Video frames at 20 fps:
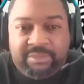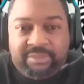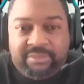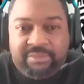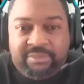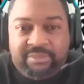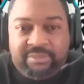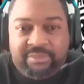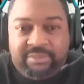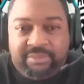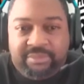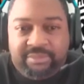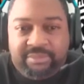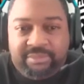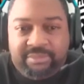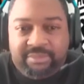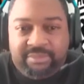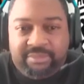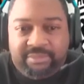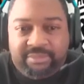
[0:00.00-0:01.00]

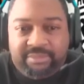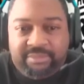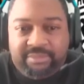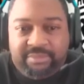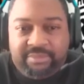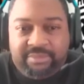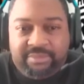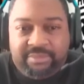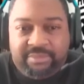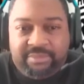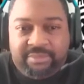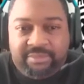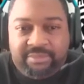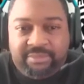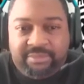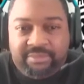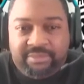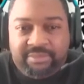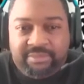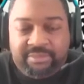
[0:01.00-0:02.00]

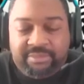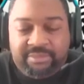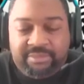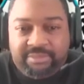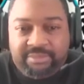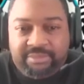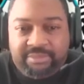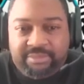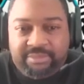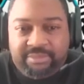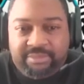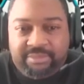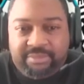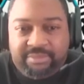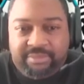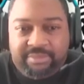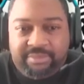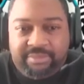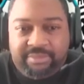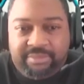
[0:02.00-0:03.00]

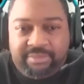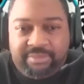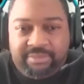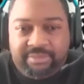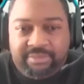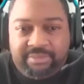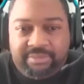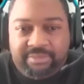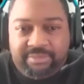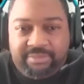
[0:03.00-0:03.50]
[no speech]